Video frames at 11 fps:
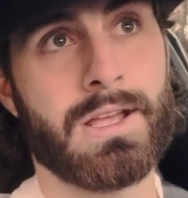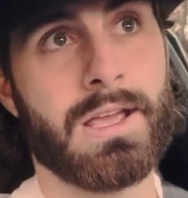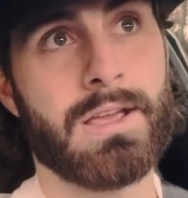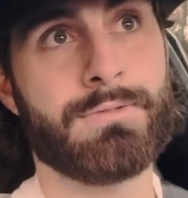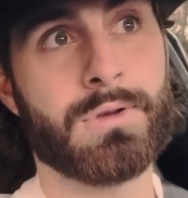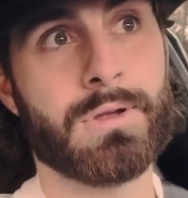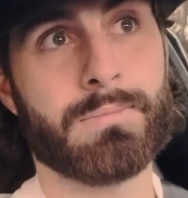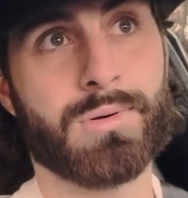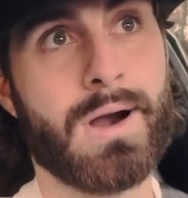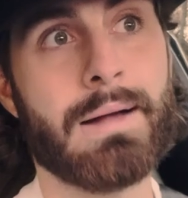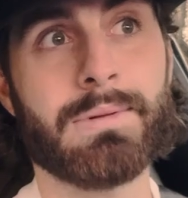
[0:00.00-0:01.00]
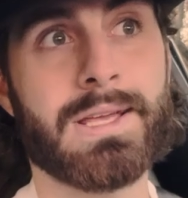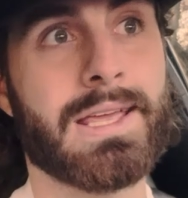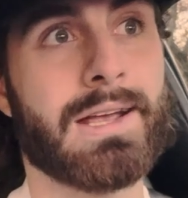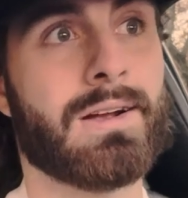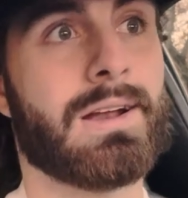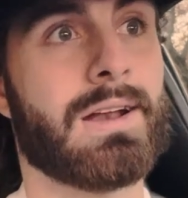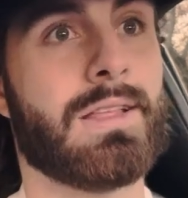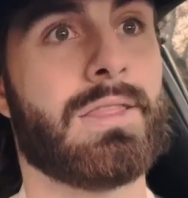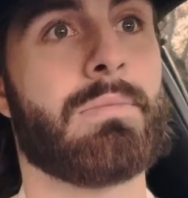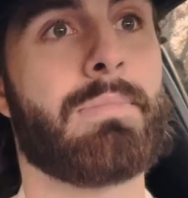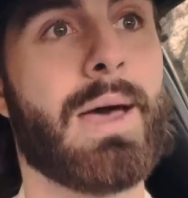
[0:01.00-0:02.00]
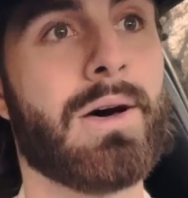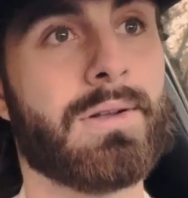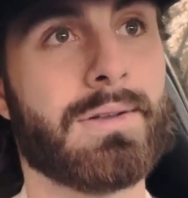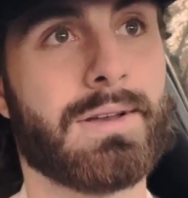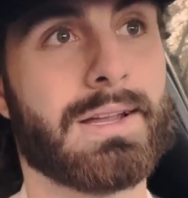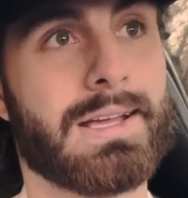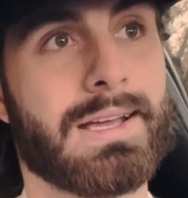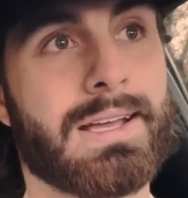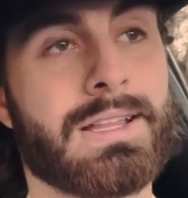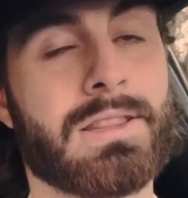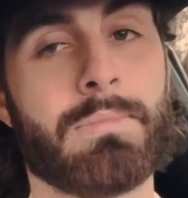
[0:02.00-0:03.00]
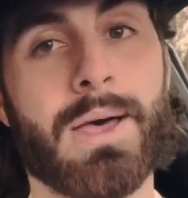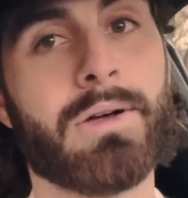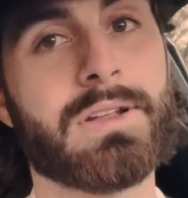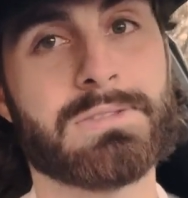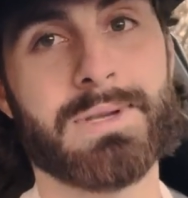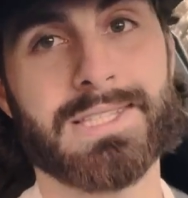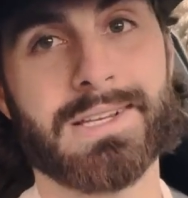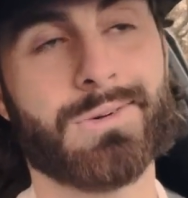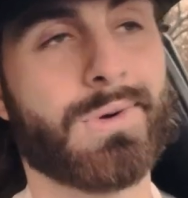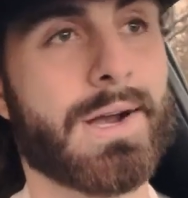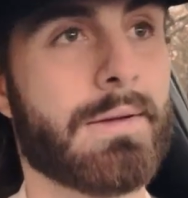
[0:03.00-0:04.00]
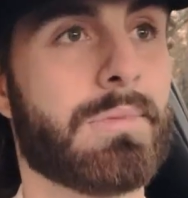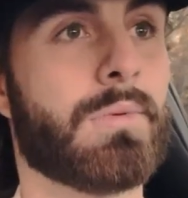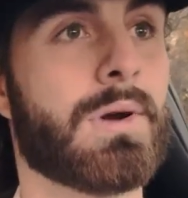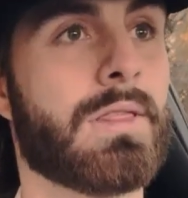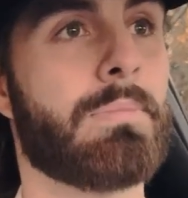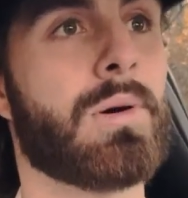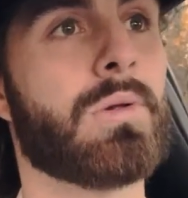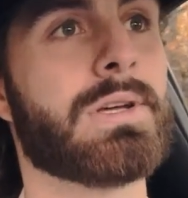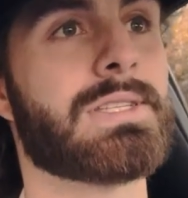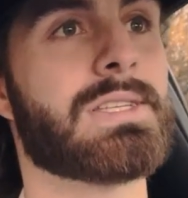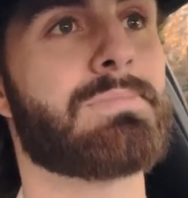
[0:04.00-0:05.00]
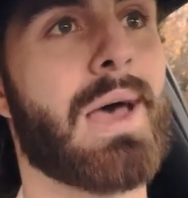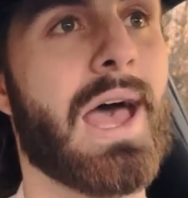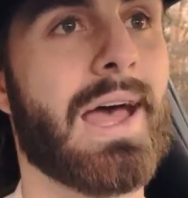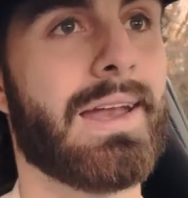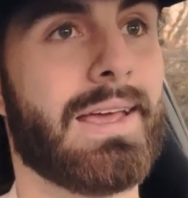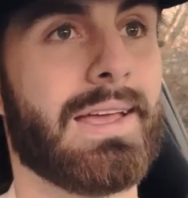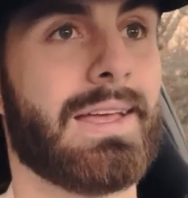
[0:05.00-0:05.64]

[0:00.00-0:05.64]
If you can probably hear it, the belt is missing a rib. One of the pulleys is bad.